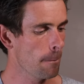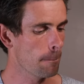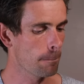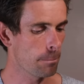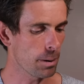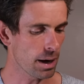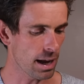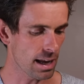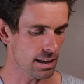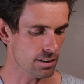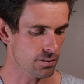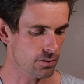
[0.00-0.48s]

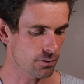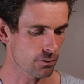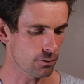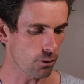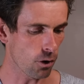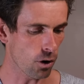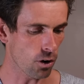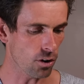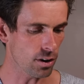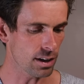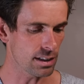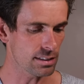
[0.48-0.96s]
but as
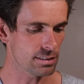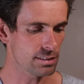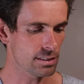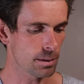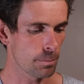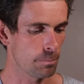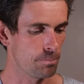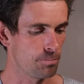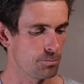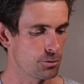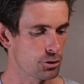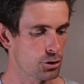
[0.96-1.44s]
far as
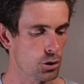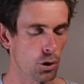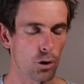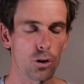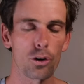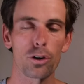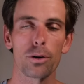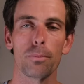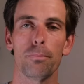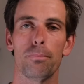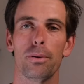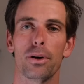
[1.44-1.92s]
the
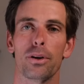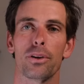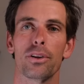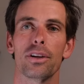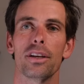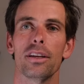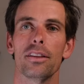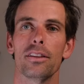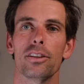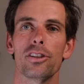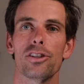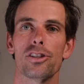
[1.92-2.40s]

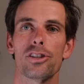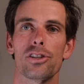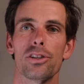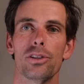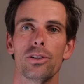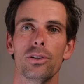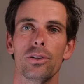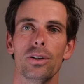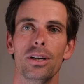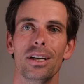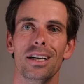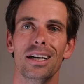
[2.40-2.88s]
durability of the
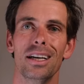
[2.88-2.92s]
shoe,